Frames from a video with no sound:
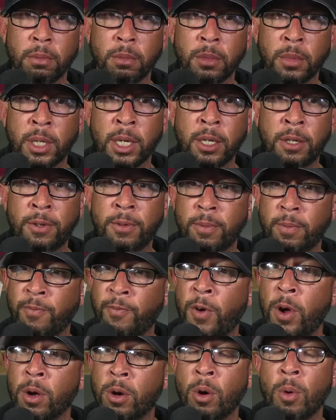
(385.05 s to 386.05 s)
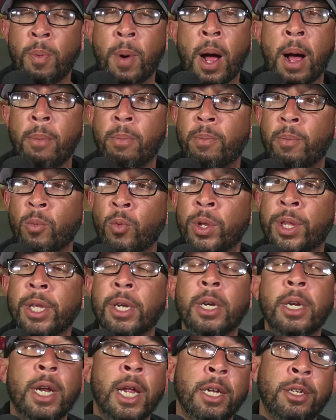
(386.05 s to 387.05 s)
this Funko Pop within
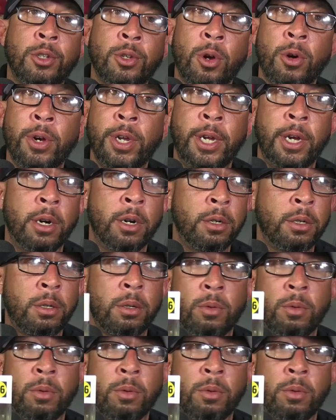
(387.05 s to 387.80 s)
the next 30 years